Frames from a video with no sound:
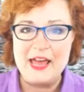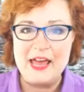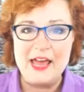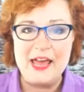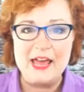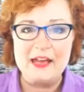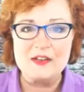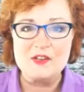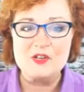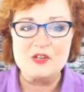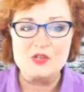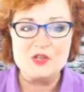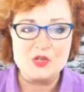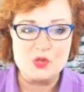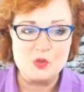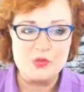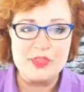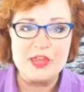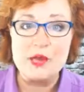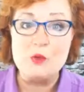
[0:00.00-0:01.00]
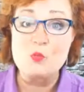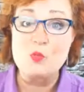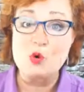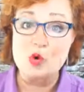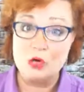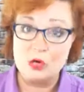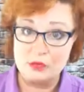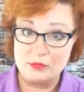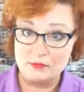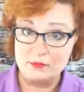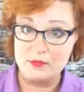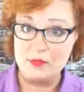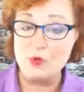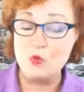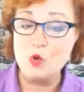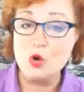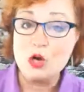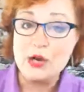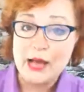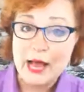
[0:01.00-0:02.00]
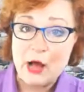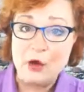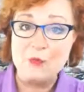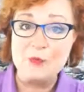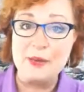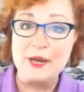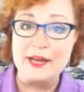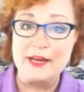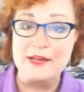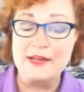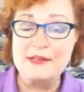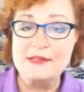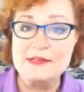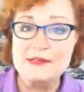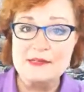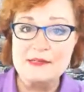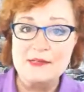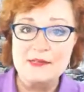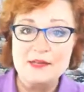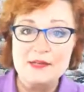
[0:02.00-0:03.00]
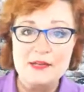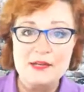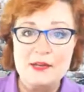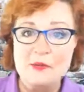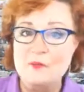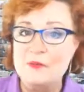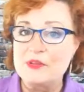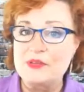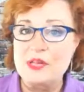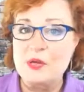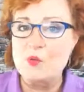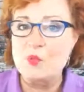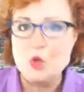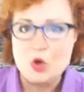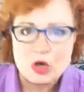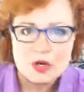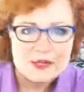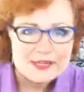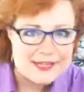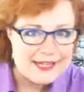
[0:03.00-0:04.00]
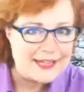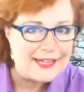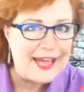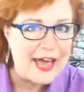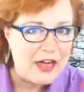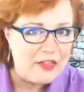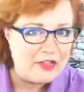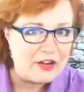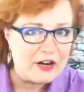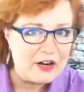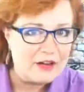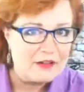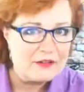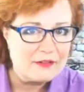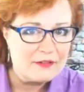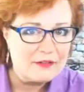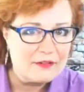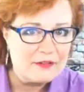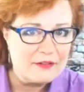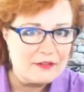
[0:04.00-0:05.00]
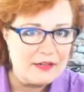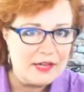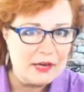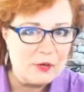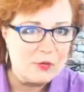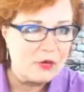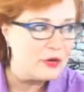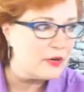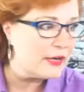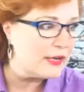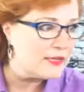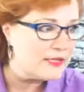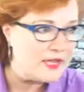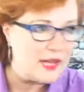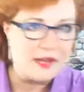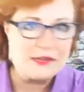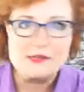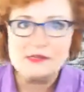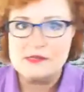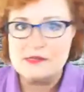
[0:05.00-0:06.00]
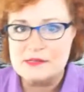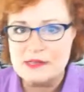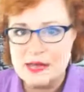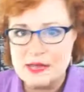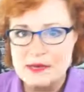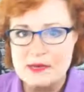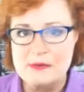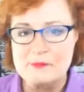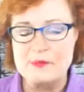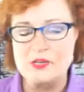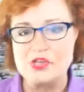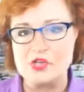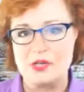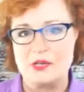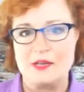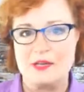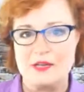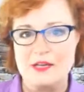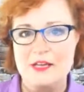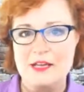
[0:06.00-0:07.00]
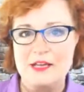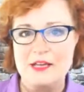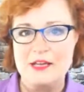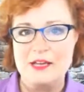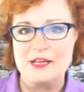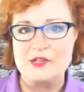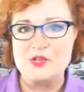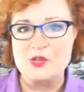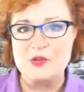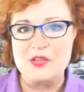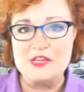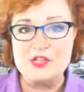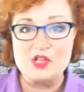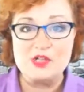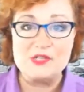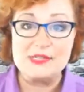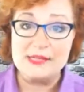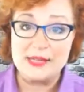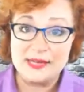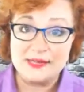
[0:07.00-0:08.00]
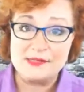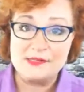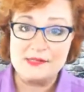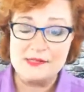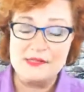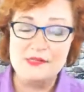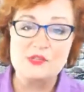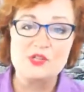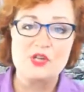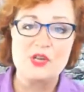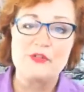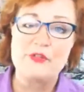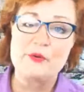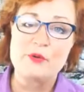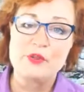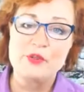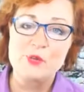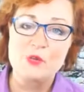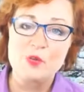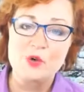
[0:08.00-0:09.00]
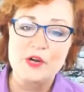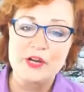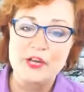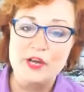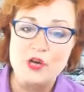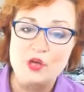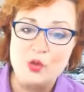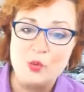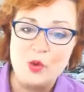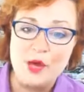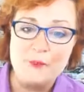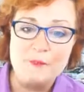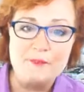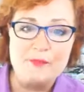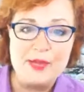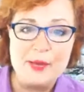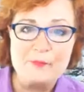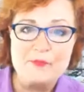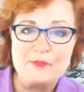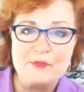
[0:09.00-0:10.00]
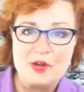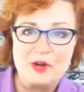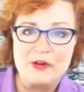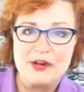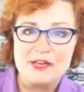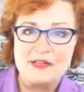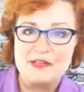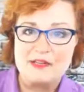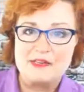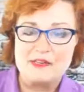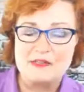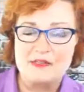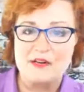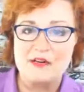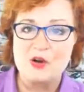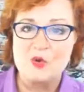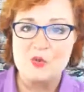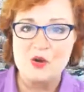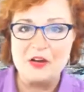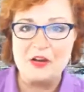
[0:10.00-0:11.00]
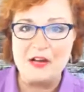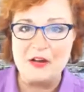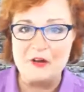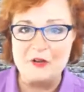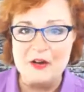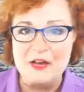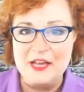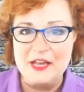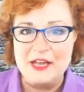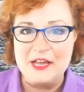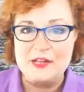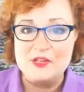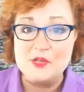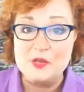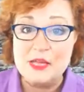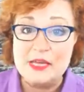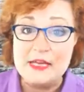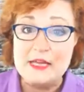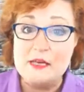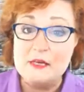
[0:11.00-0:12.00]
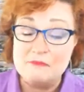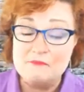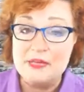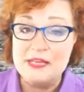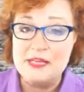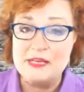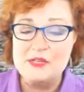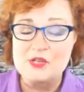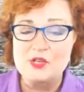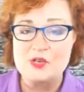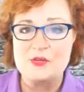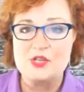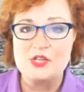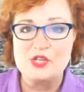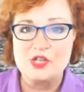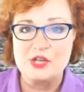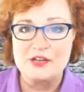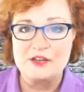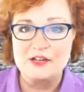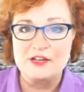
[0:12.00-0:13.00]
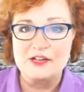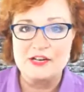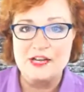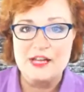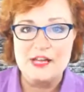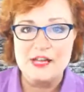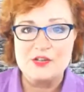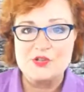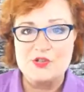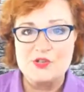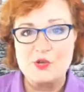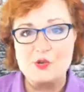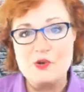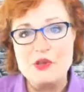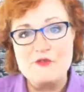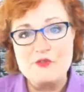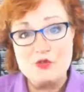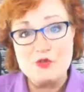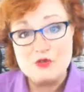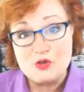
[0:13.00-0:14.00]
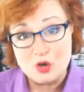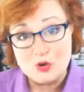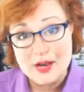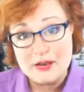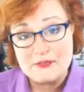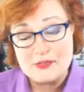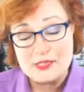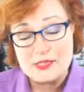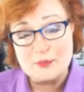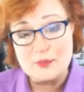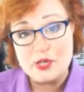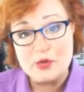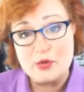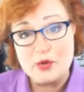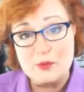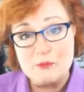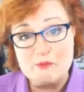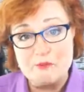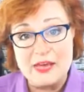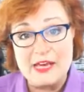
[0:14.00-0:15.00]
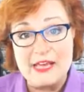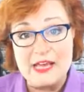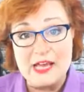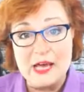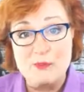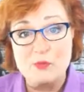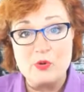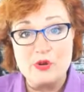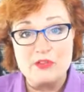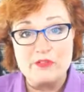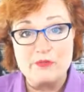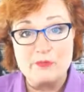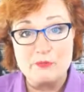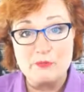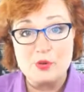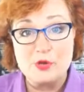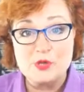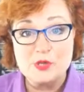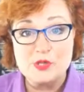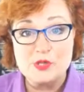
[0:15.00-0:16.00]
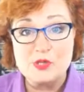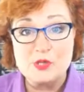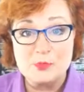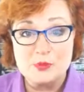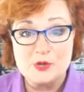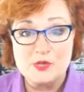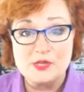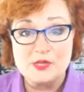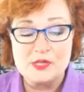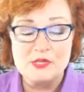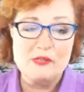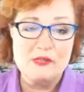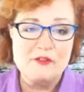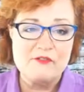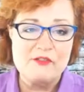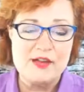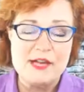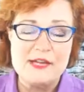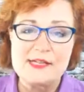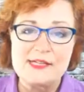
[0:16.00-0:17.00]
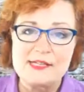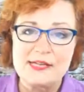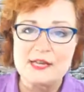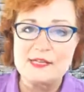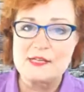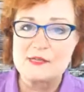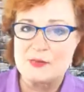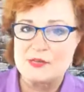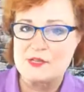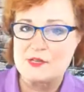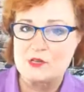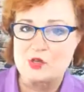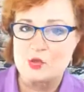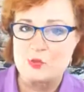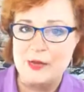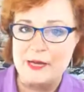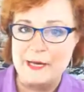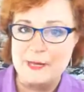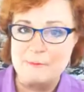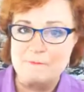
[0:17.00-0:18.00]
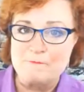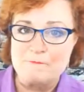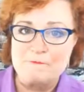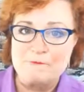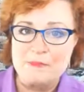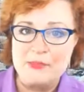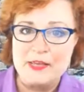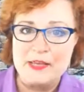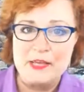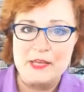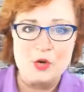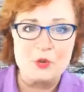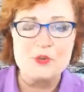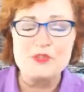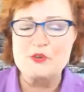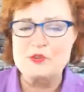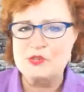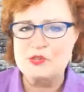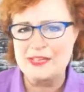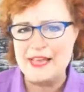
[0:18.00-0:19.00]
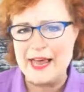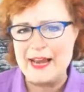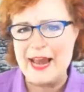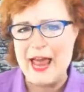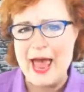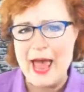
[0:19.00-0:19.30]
And so they were workout buddies, but they weren't together. They were in Texas and in Michigan. And so they just texted each other in the morning. "Are you up? Yep. All right, let's start our workout." And so they committed to each other. So if you don't have somebody you can buddy up with person to person, then find a text message buddy. And there's a lot